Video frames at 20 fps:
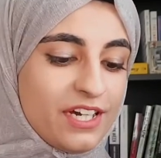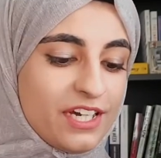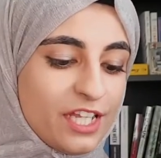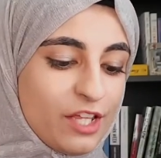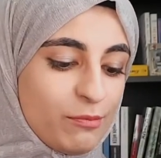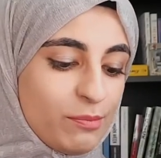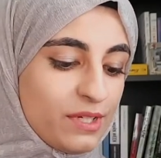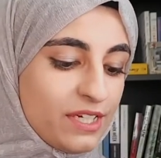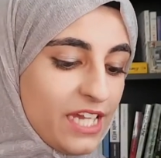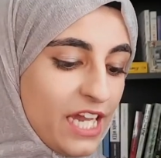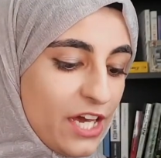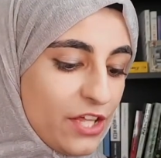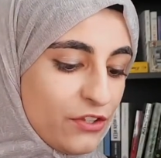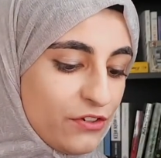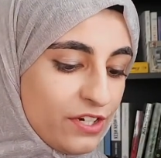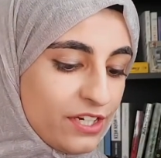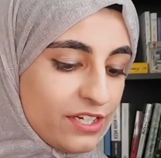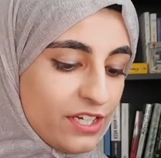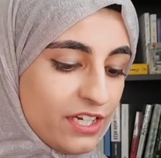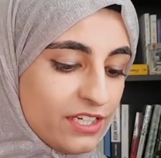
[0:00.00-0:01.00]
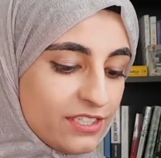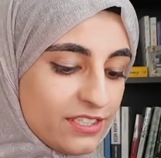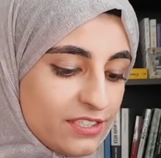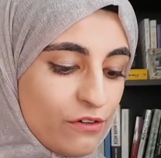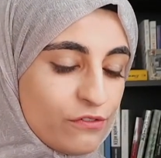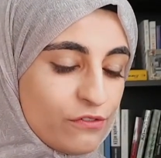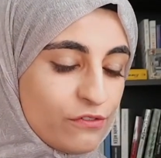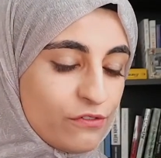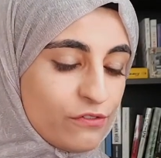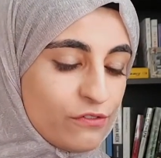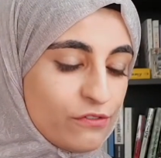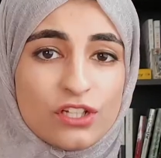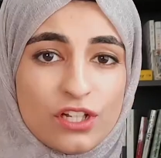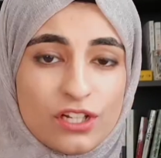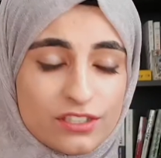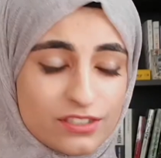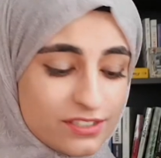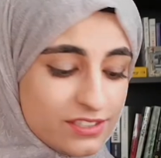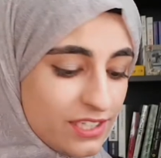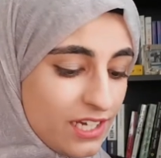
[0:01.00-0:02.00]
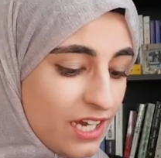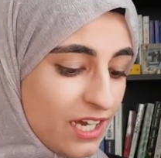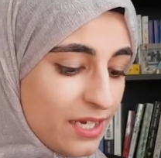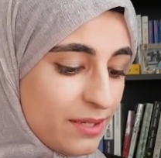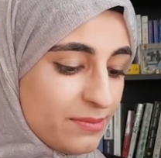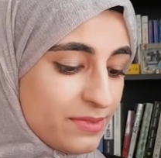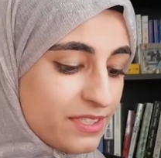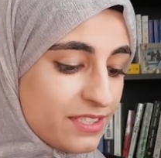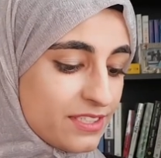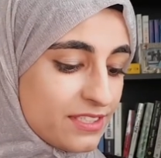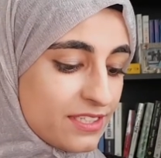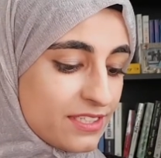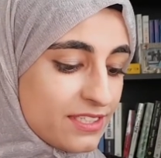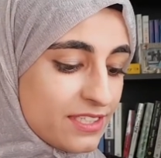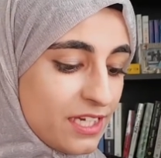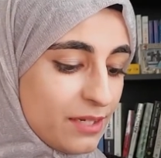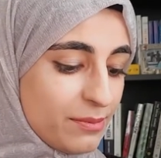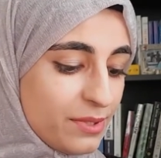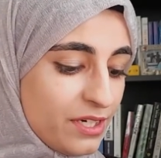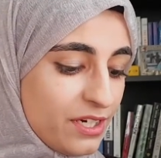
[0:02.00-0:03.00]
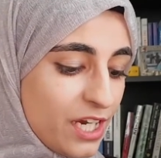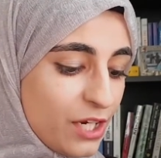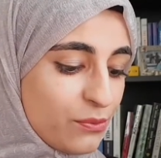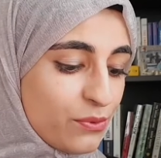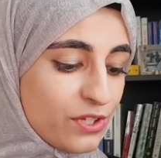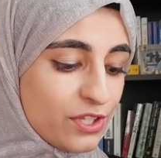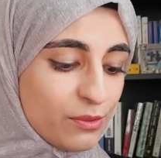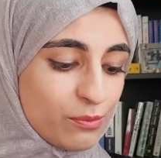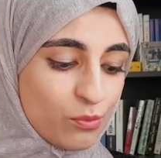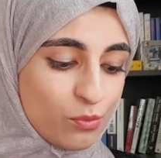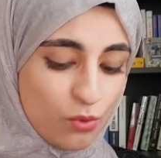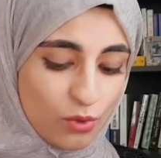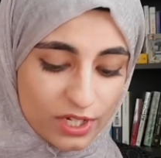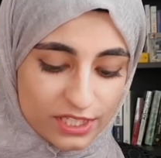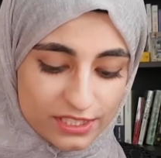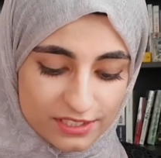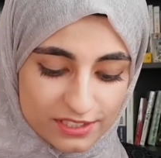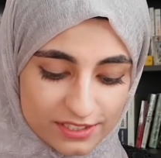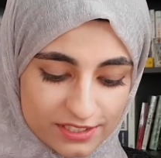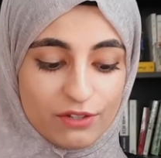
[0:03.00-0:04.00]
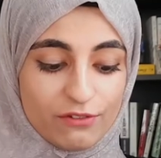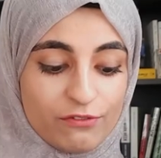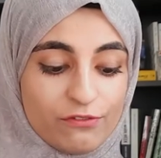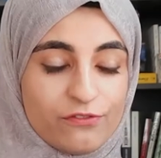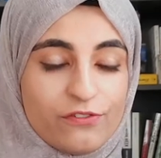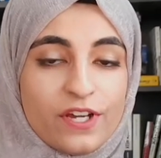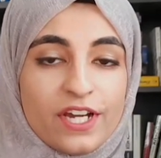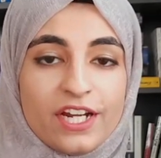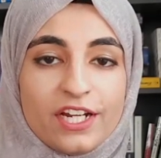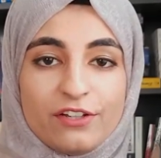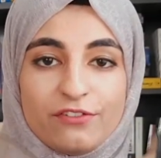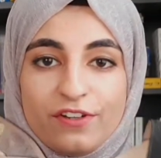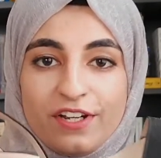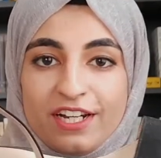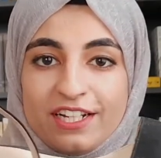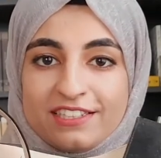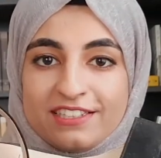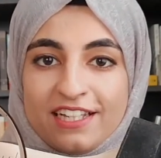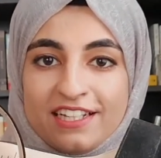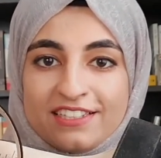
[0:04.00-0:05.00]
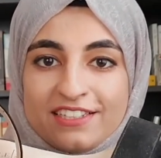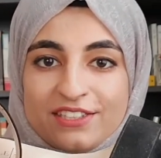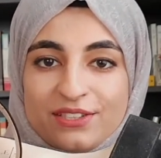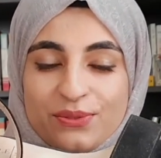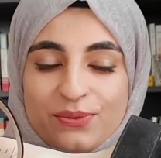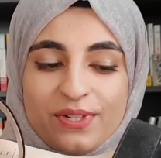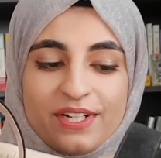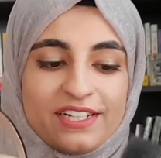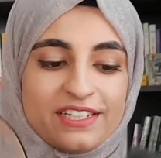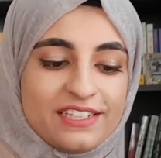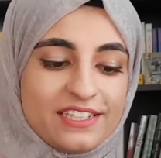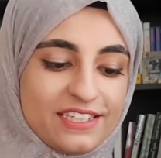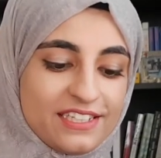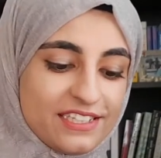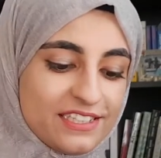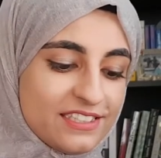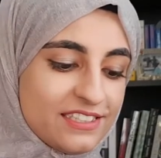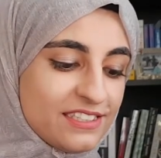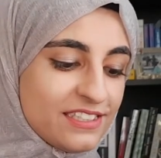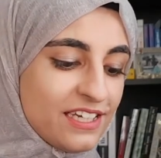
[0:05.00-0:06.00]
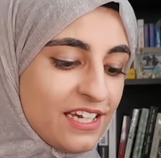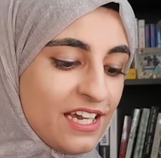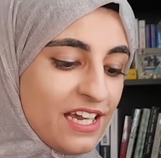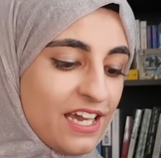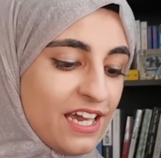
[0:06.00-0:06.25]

They've been gathering dust for a long time, since the summer. I wore them once. I'm very, very excited to wear these.